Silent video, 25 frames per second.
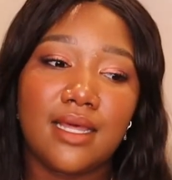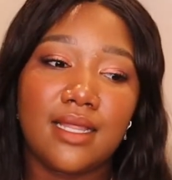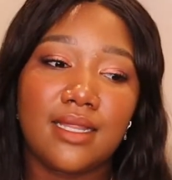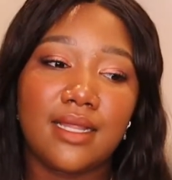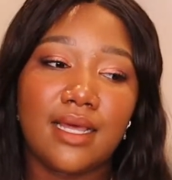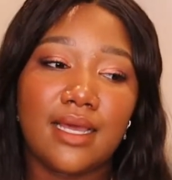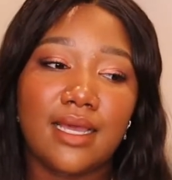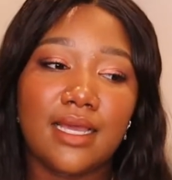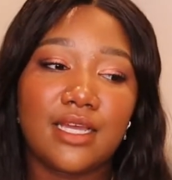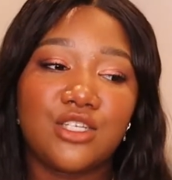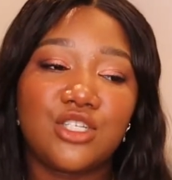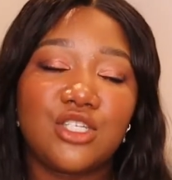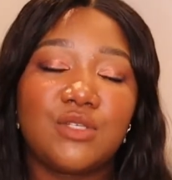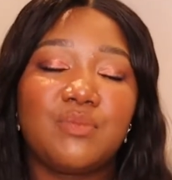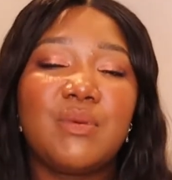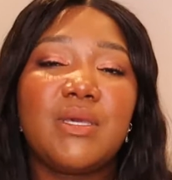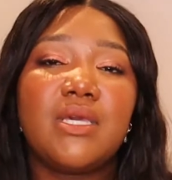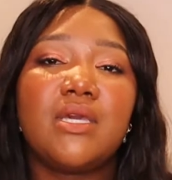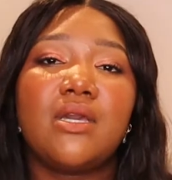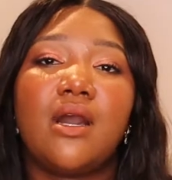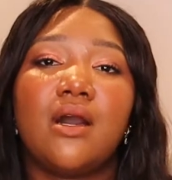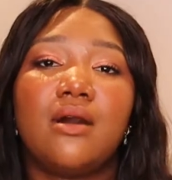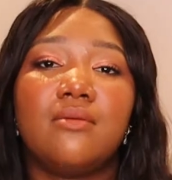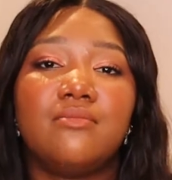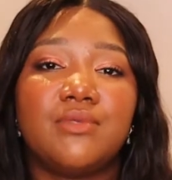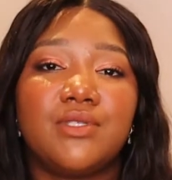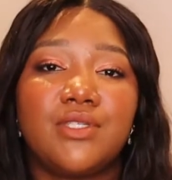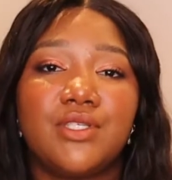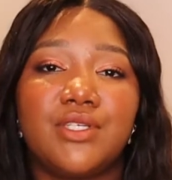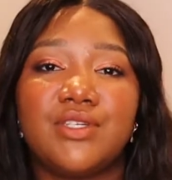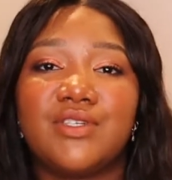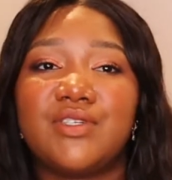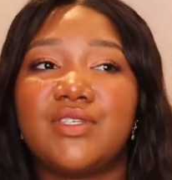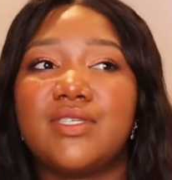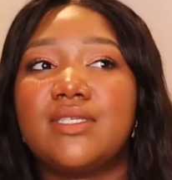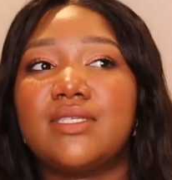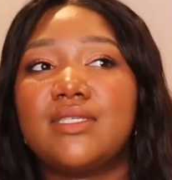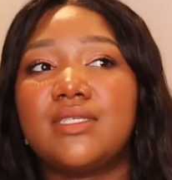Like, it just becomes
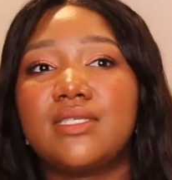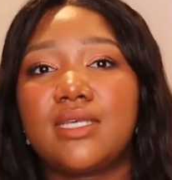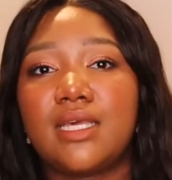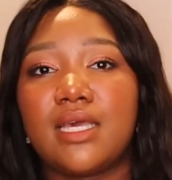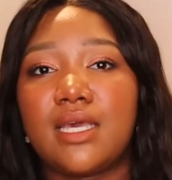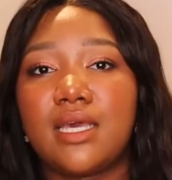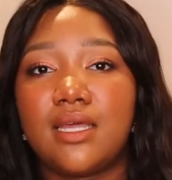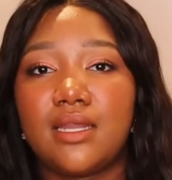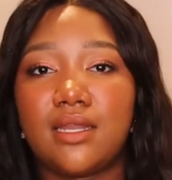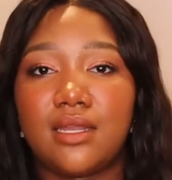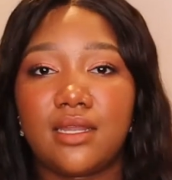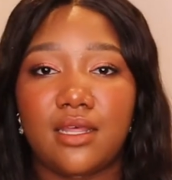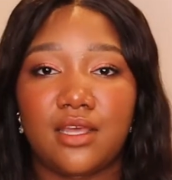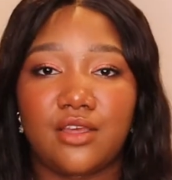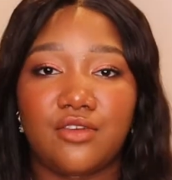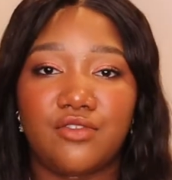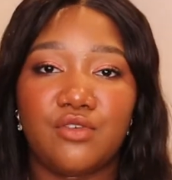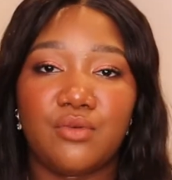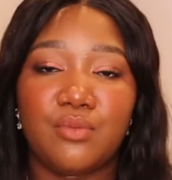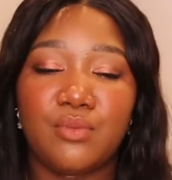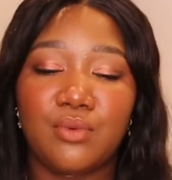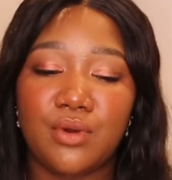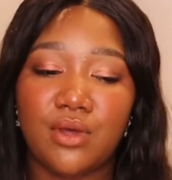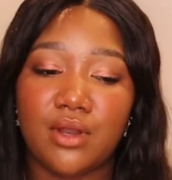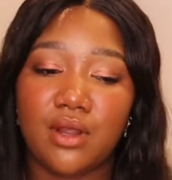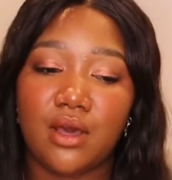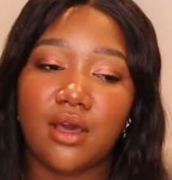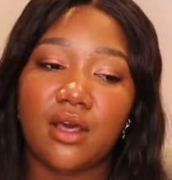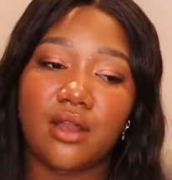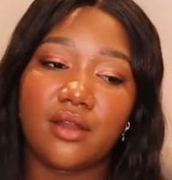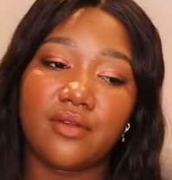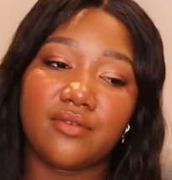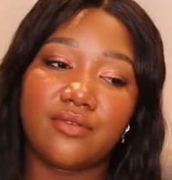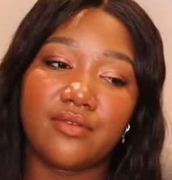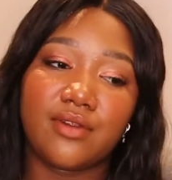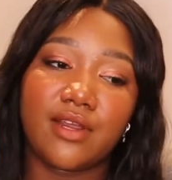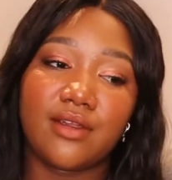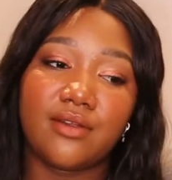your skin. Like, if you put on
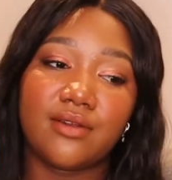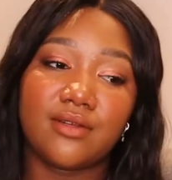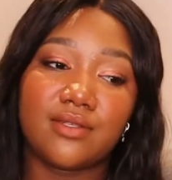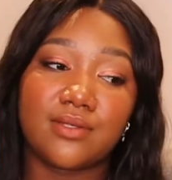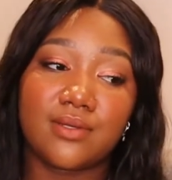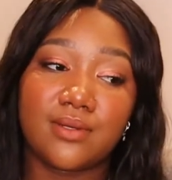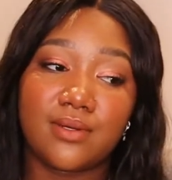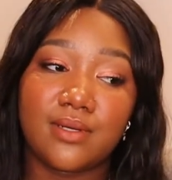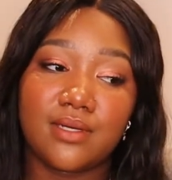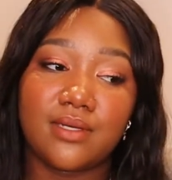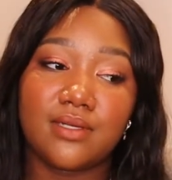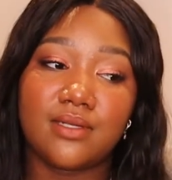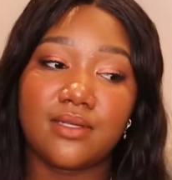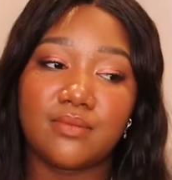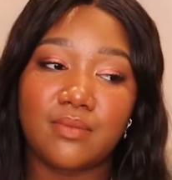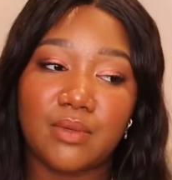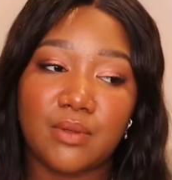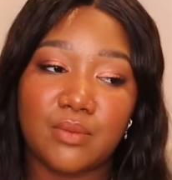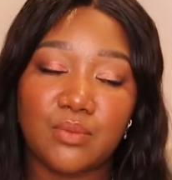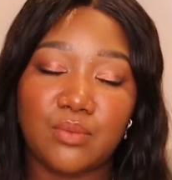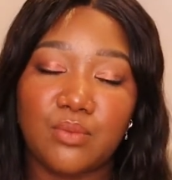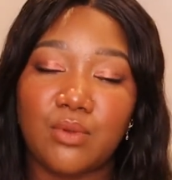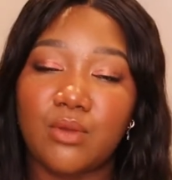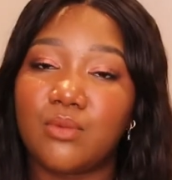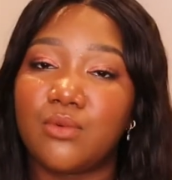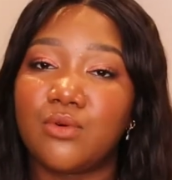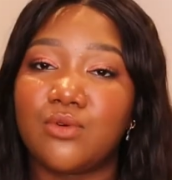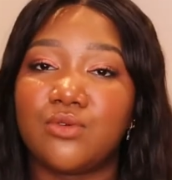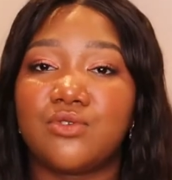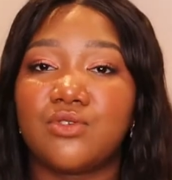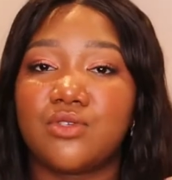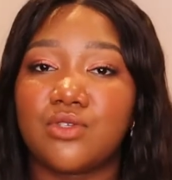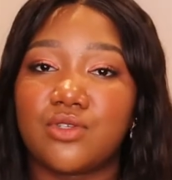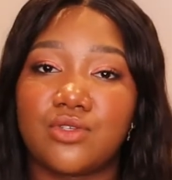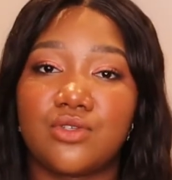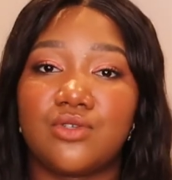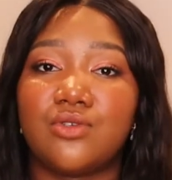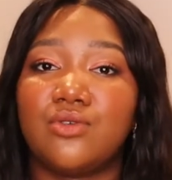a fragrance oil, people will
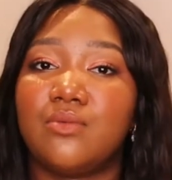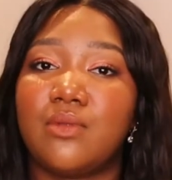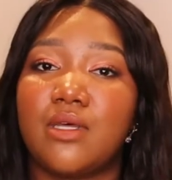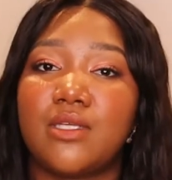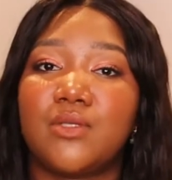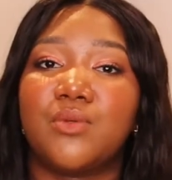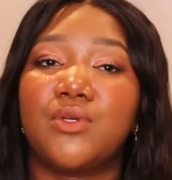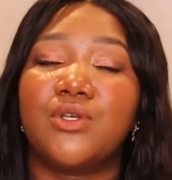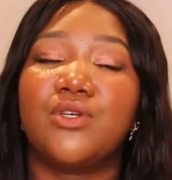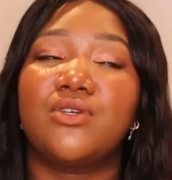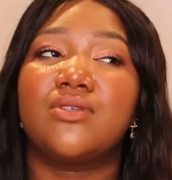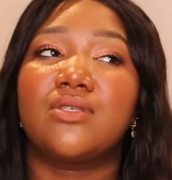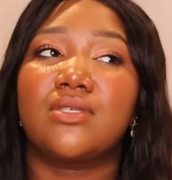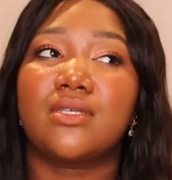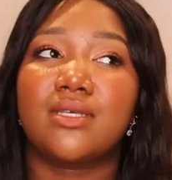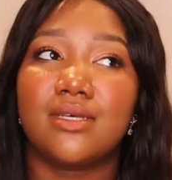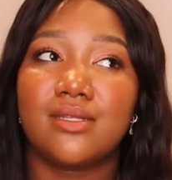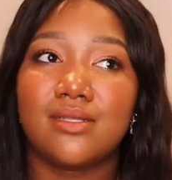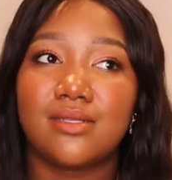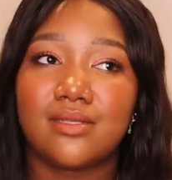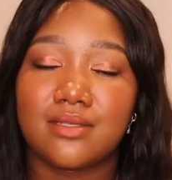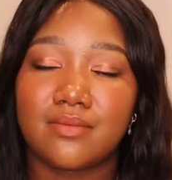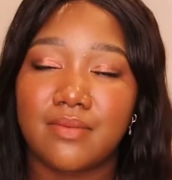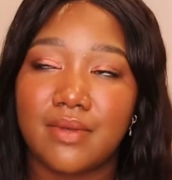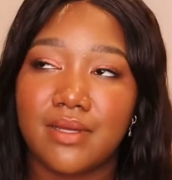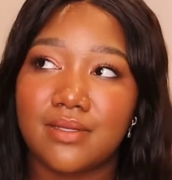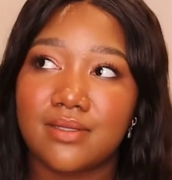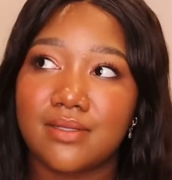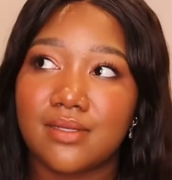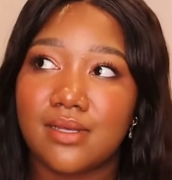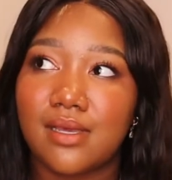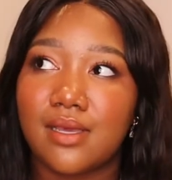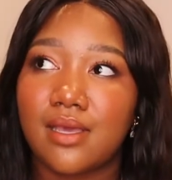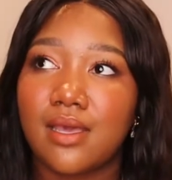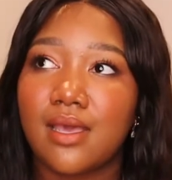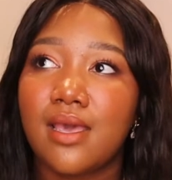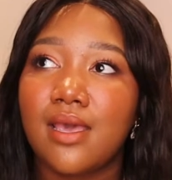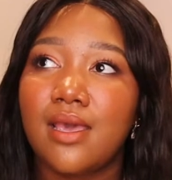just assume that's what your skin smells
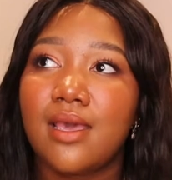like.